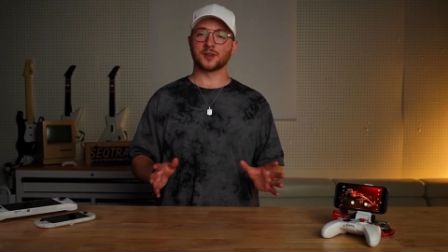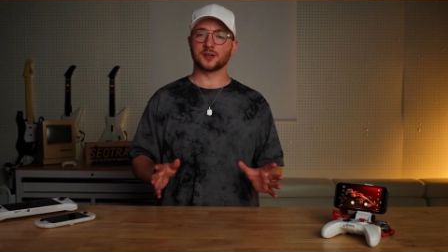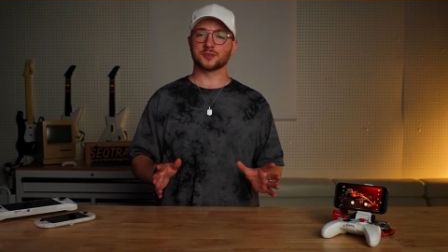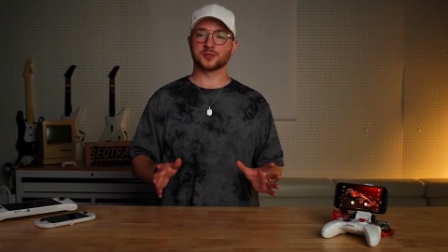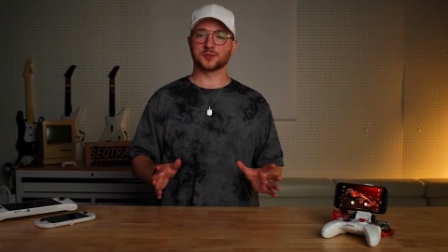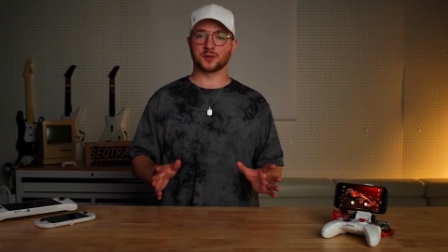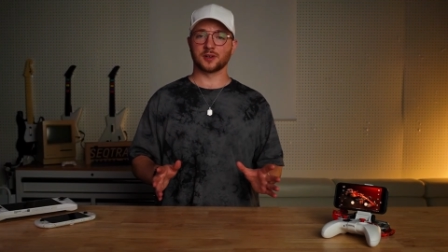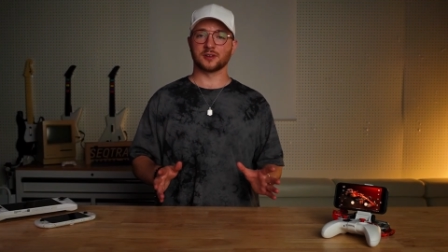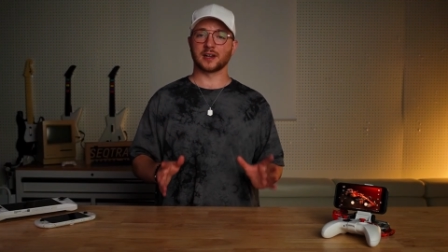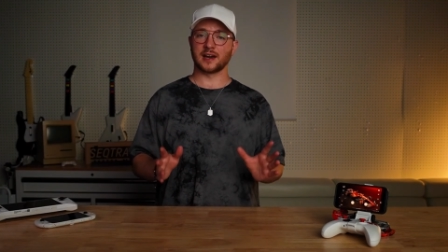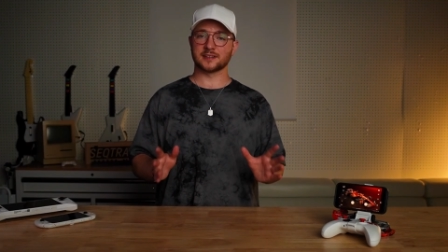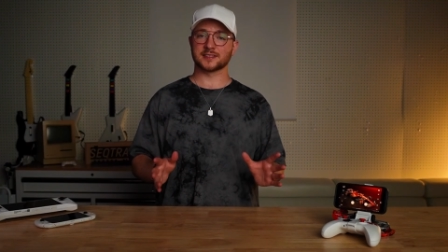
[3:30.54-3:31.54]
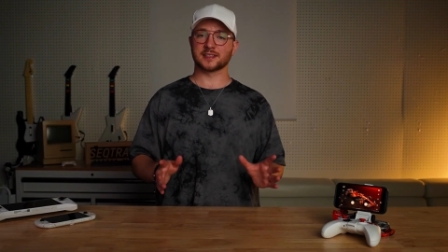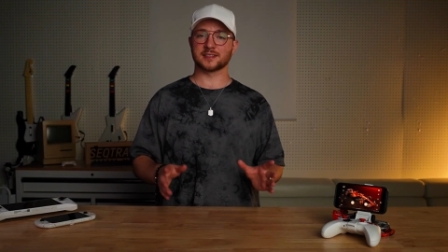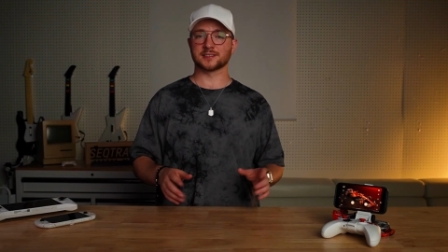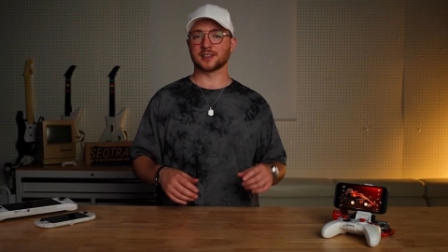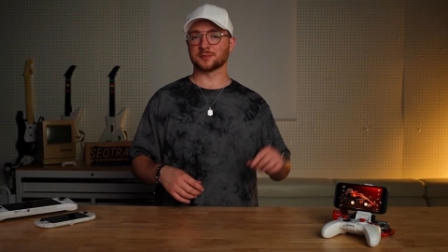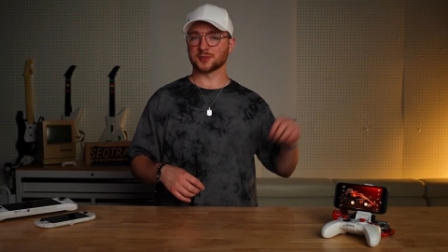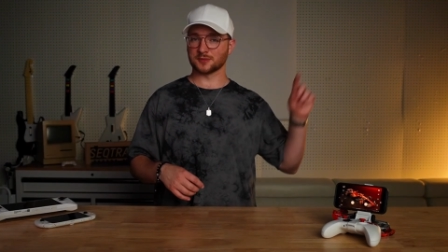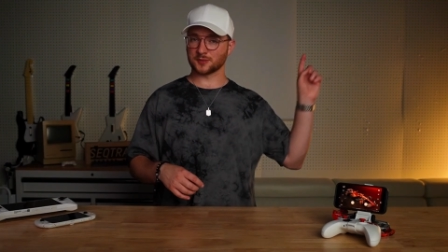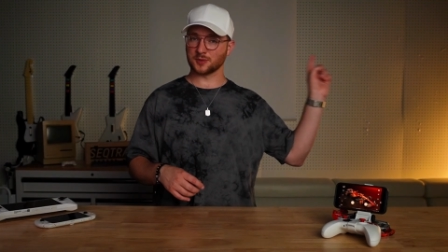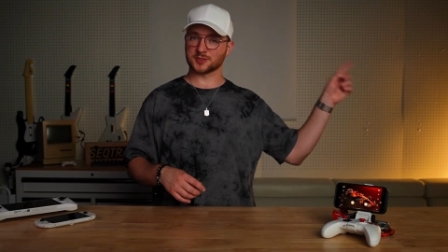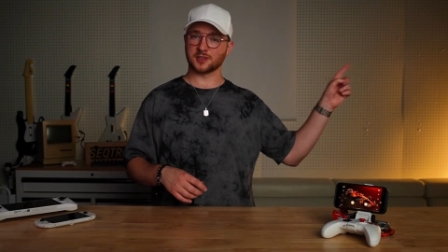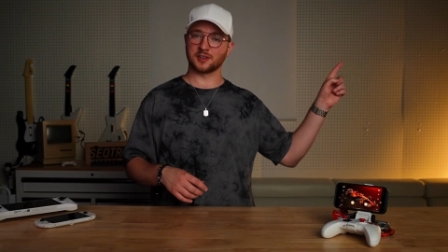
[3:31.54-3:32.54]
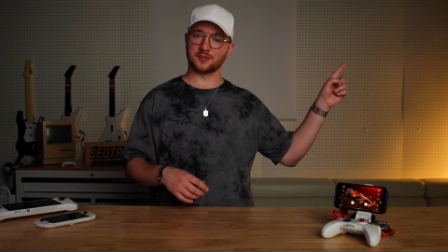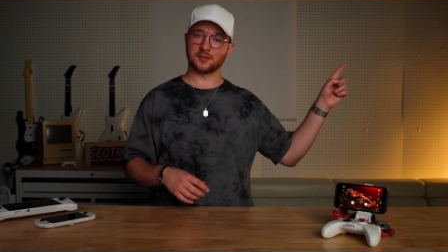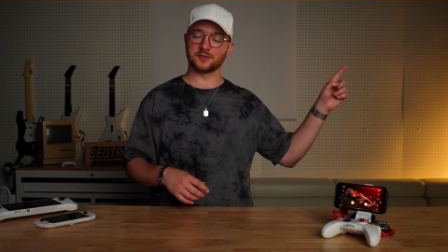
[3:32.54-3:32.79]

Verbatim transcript: video tutorial on how to set this up, so of course I'll leave